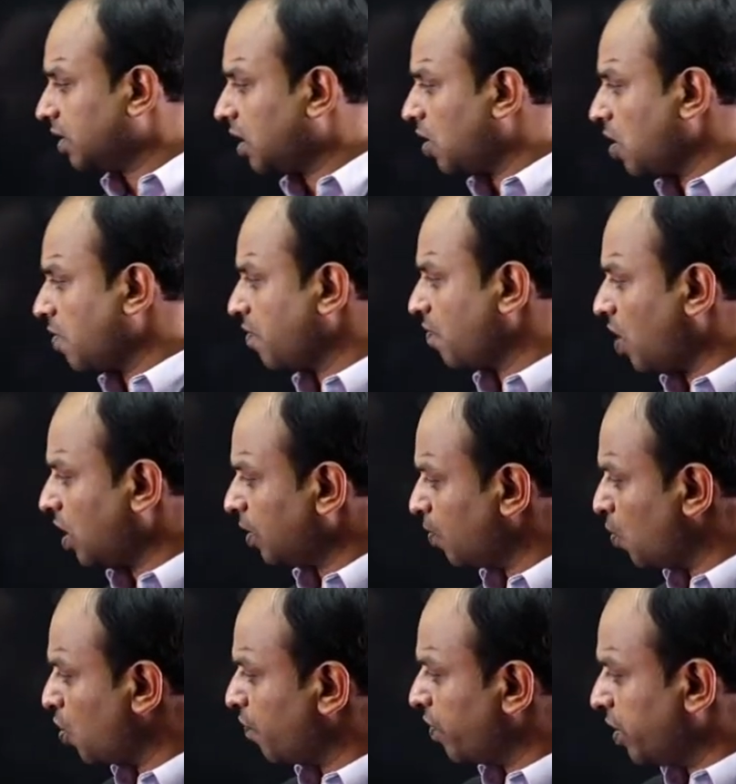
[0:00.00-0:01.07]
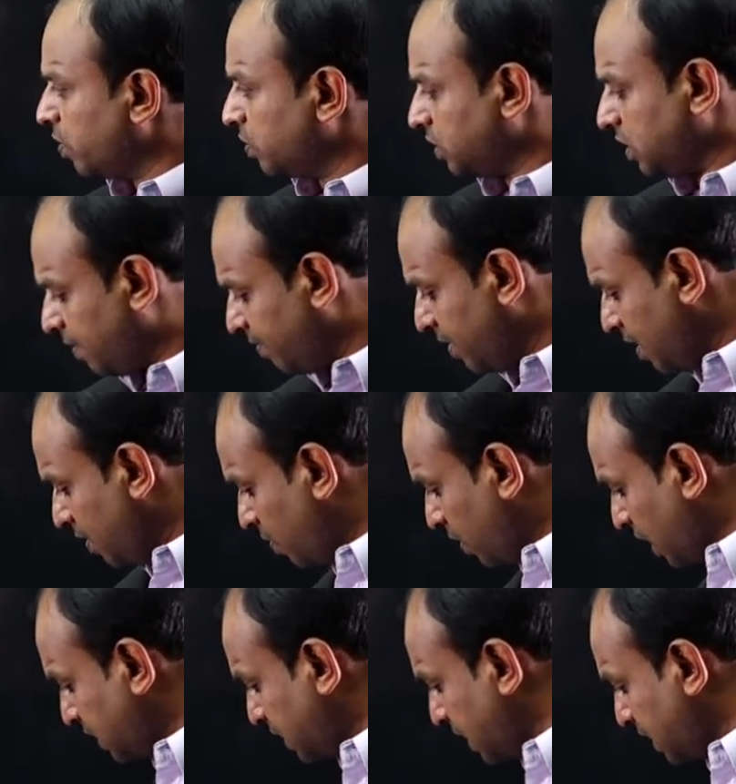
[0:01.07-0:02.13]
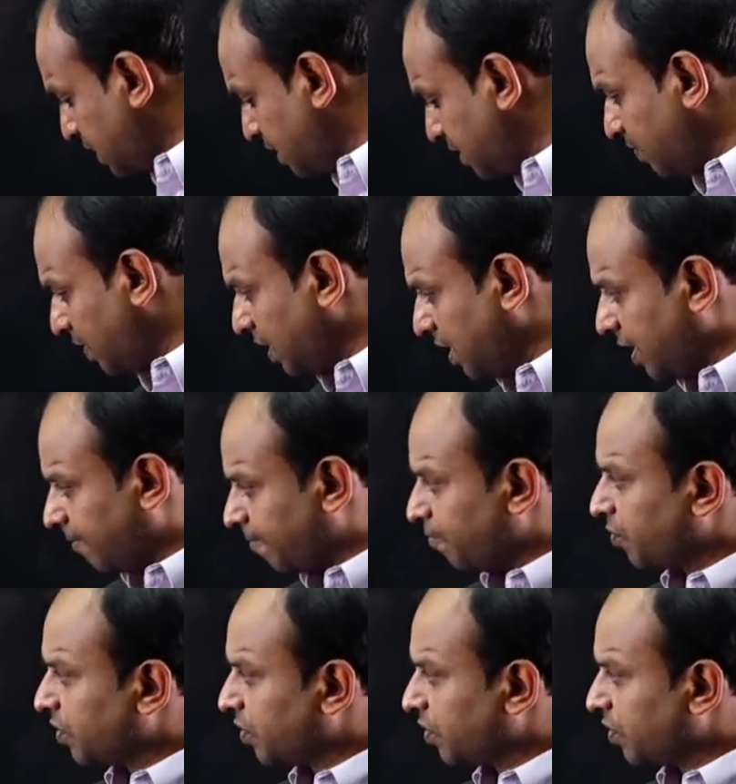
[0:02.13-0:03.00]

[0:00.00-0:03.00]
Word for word: Now if you want more videos here, you can search this one here.